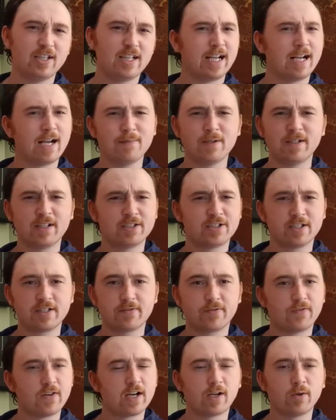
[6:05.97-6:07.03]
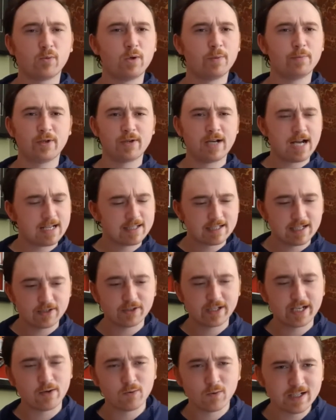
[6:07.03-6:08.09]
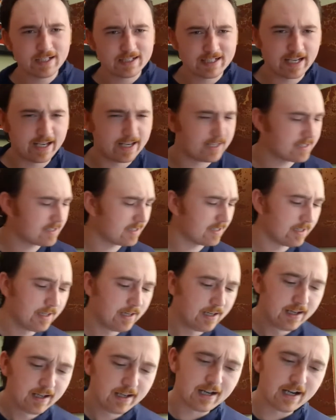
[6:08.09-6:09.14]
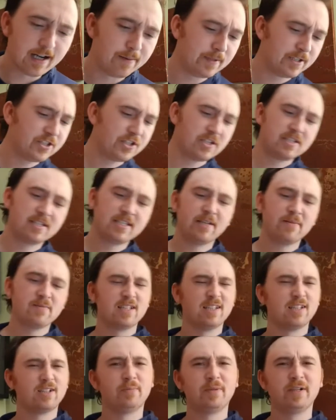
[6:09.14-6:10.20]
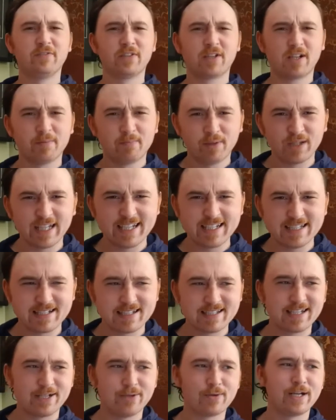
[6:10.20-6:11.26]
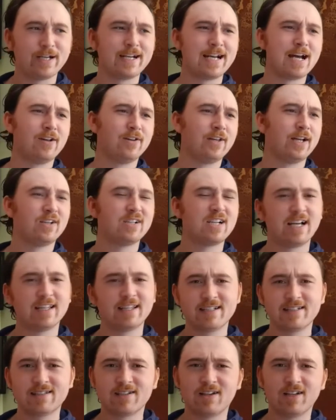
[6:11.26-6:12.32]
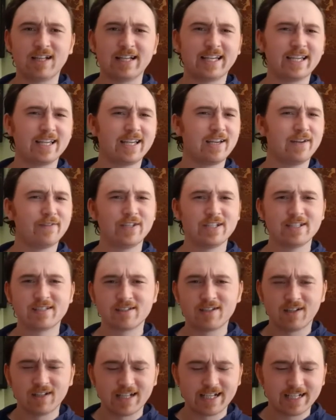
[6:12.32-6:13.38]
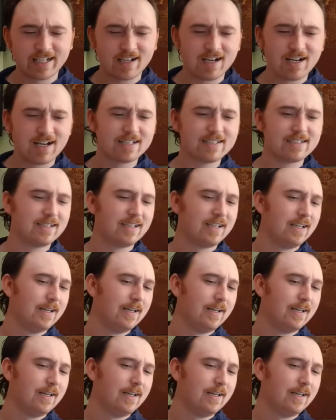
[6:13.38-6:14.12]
Like, I'm gonna just fucking whip your ass. I don't care what it takes. It just seems a little bit of a complacency right now. Like, oh, this is all I can give. This is all I got.